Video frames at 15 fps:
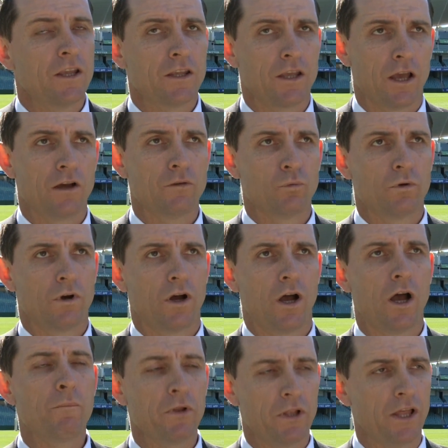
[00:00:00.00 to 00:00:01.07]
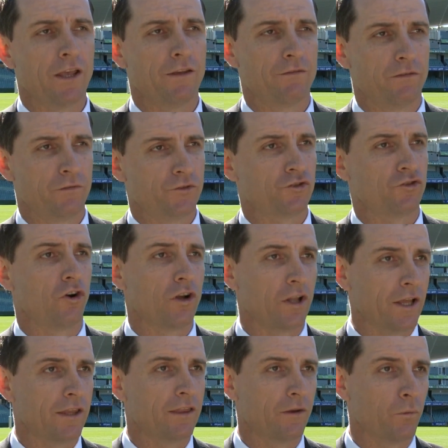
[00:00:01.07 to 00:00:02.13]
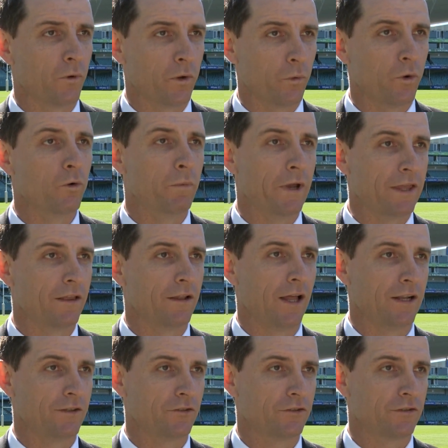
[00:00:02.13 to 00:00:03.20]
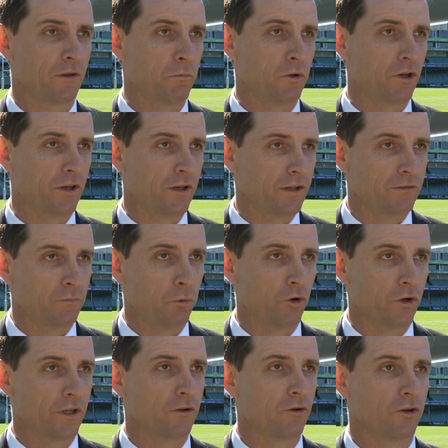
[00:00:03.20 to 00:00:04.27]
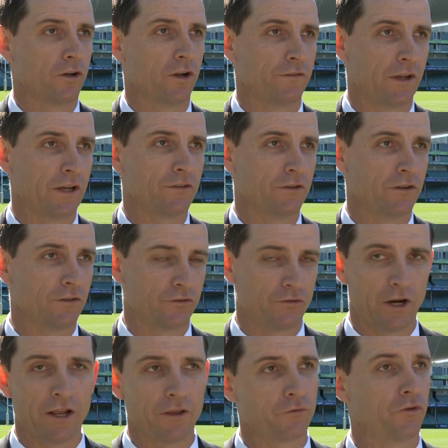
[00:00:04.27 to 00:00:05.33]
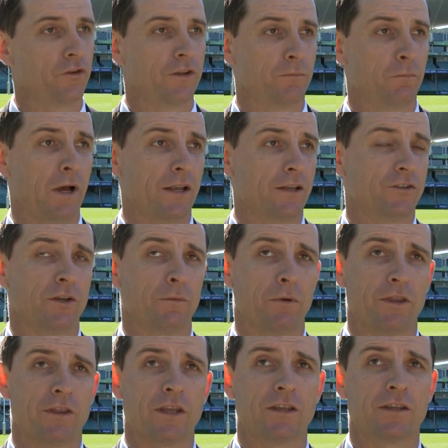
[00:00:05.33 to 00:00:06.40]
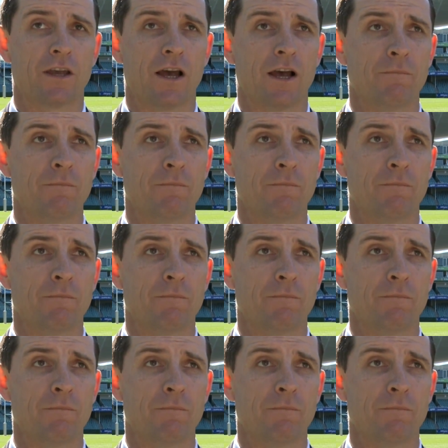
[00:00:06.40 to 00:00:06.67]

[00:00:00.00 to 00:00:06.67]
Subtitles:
Yeah, I believe strongly that we will be the largest community sporting organisation in Australia through this partnership. I think